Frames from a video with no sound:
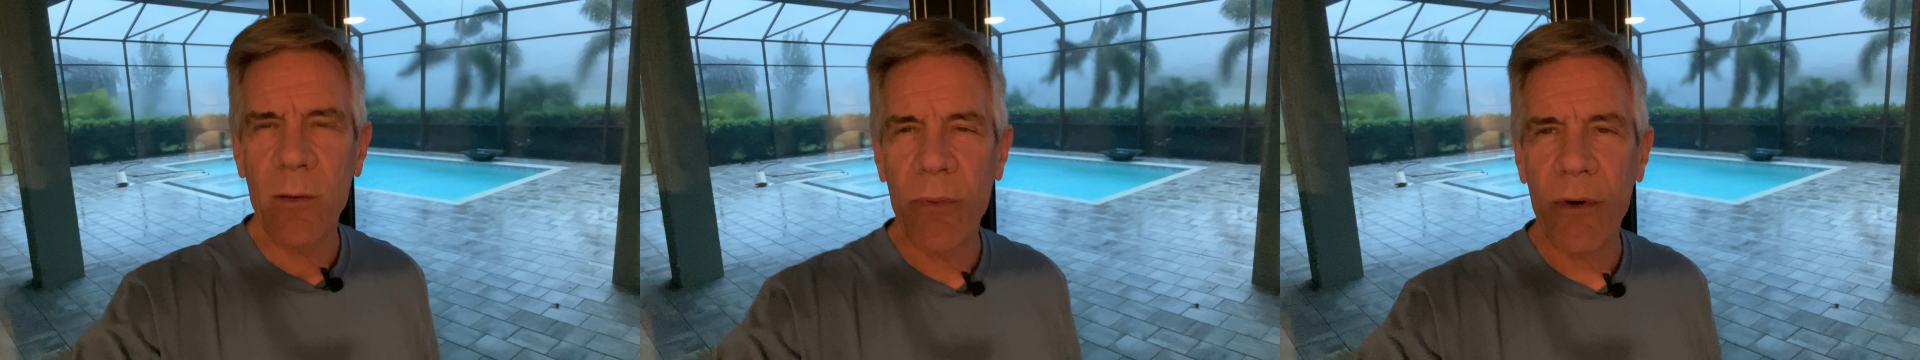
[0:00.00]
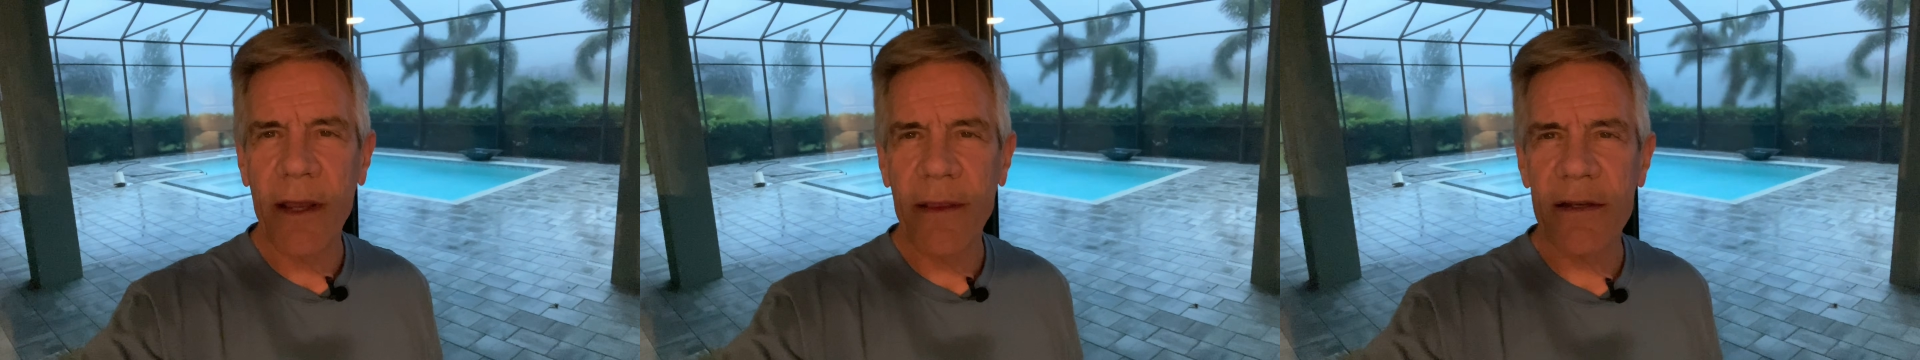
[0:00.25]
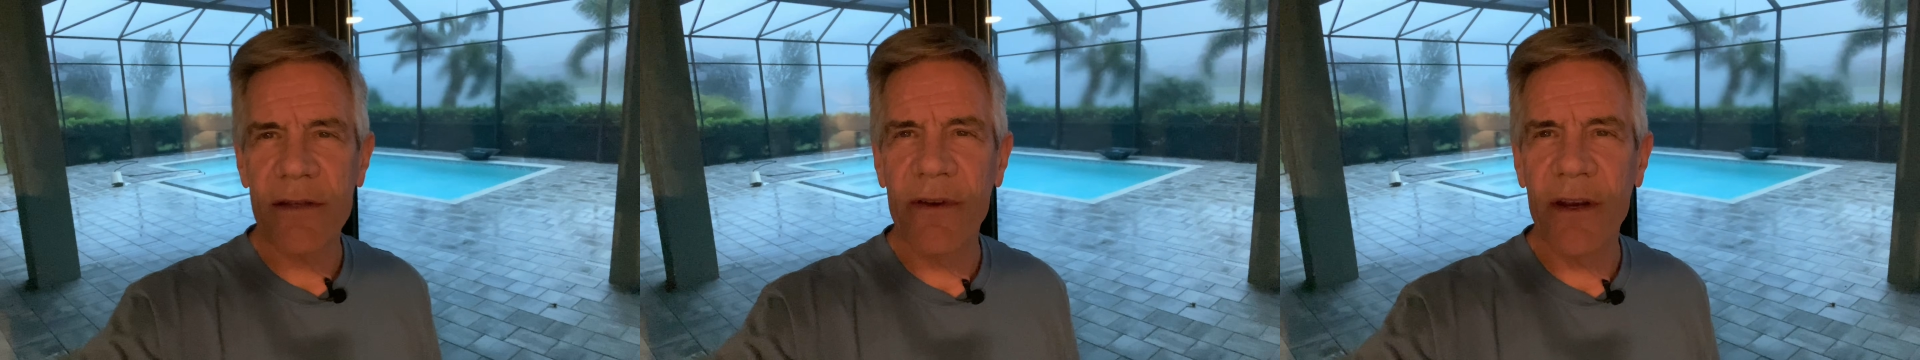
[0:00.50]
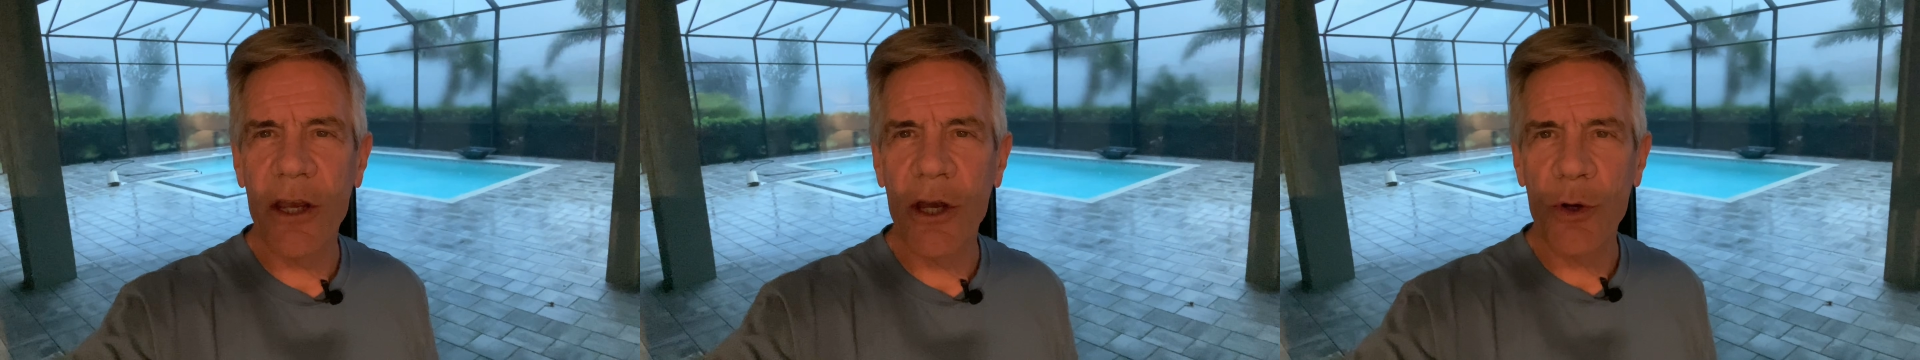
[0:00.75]
bring this
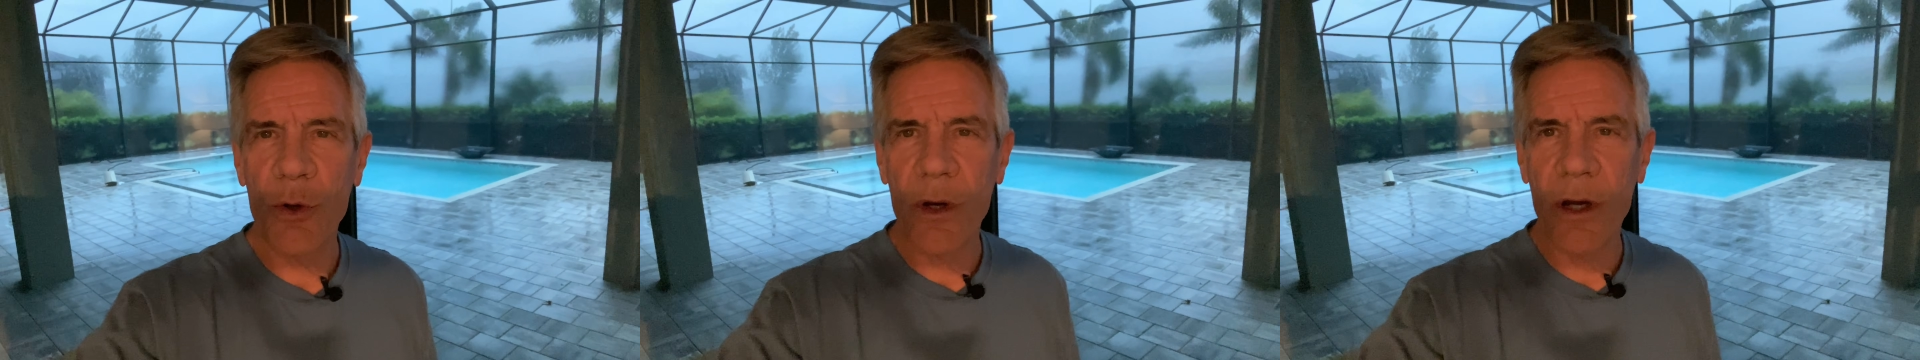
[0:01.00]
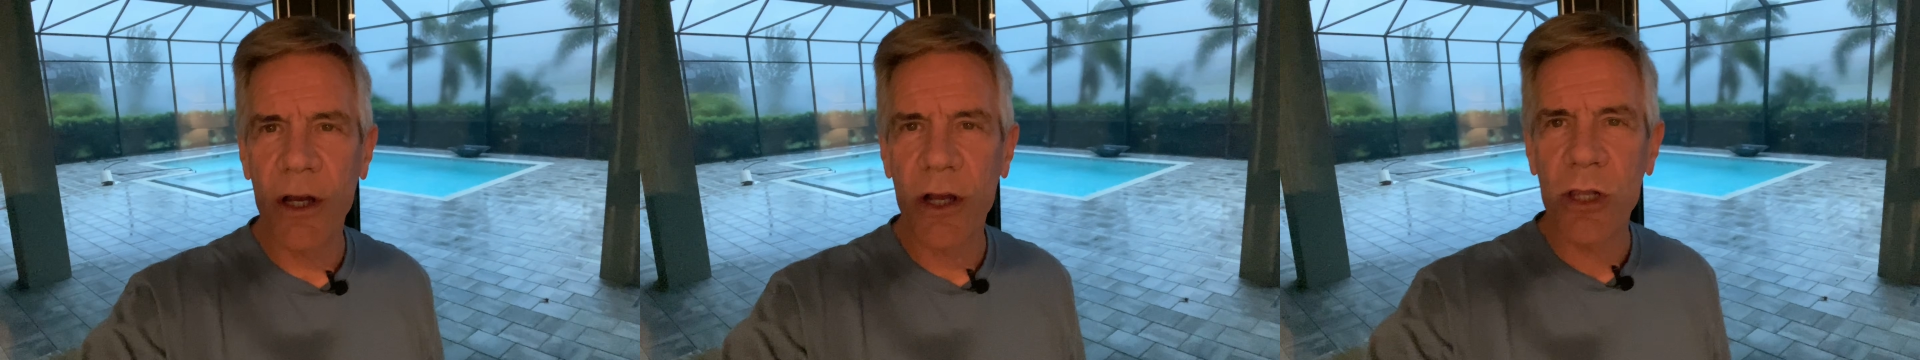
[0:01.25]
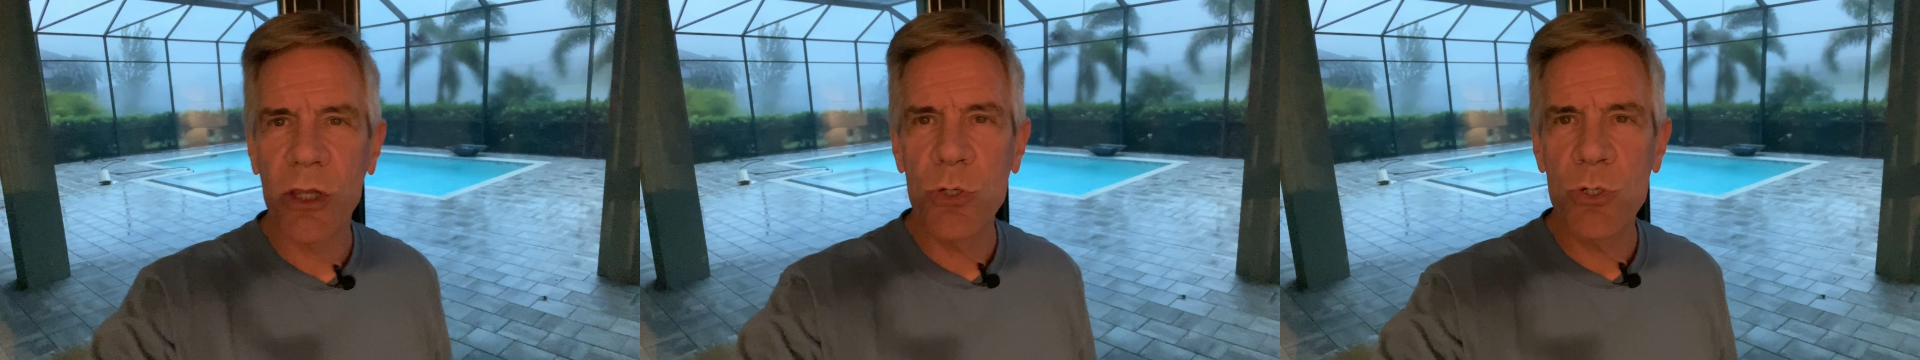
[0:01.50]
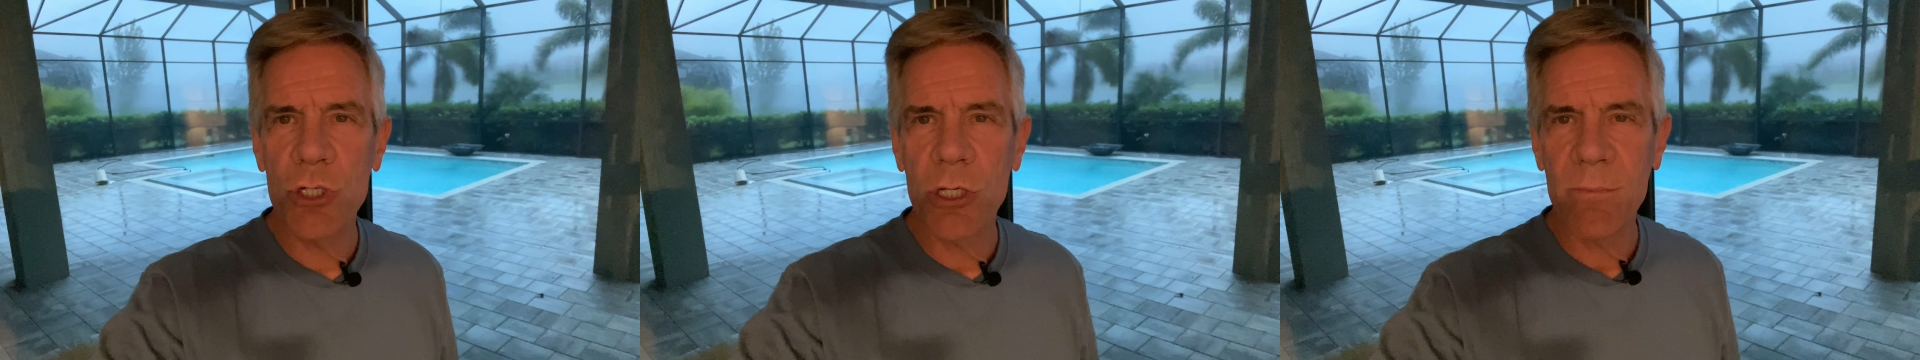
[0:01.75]
video to a
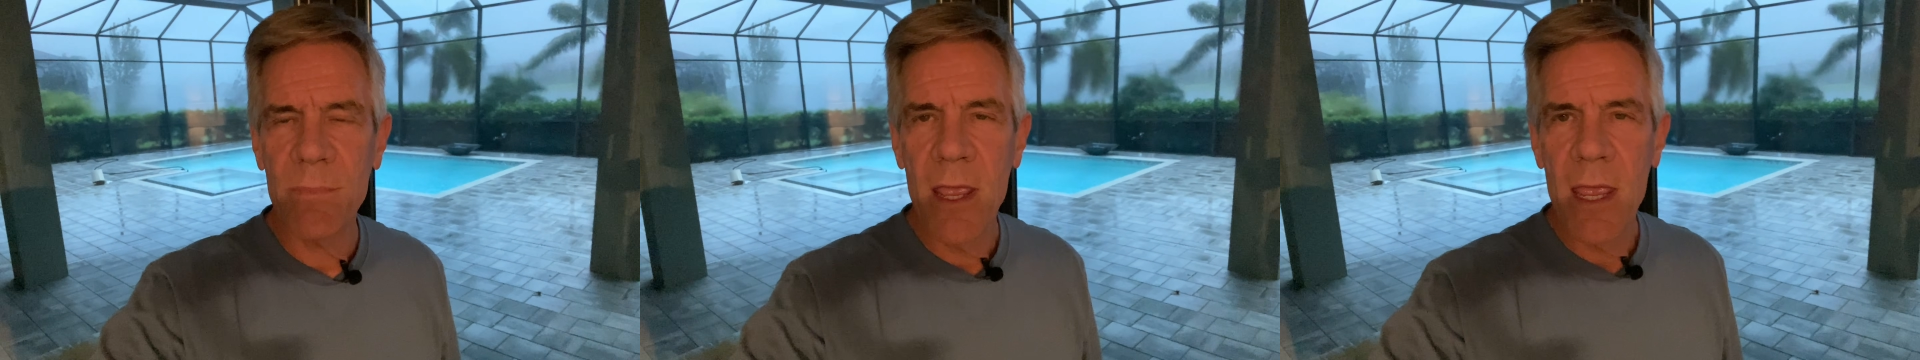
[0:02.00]
conclusion.